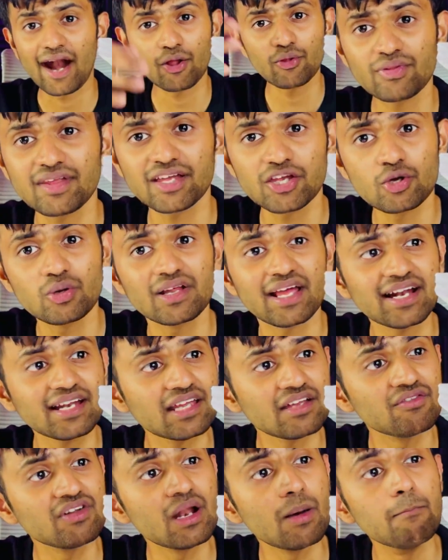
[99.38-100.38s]
don't think you'll
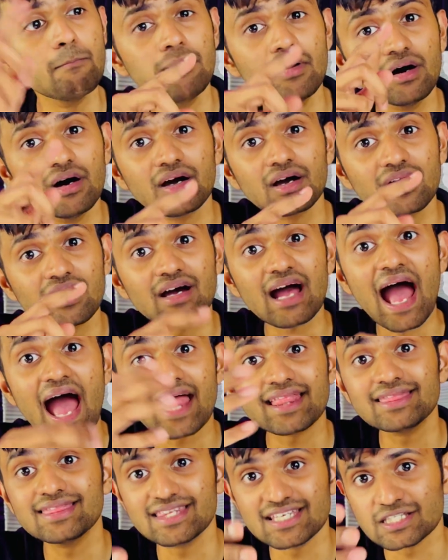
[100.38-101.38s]
get even a burger
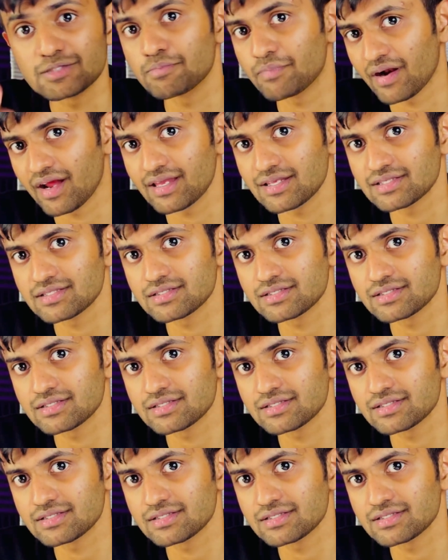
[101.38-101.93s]
at this price.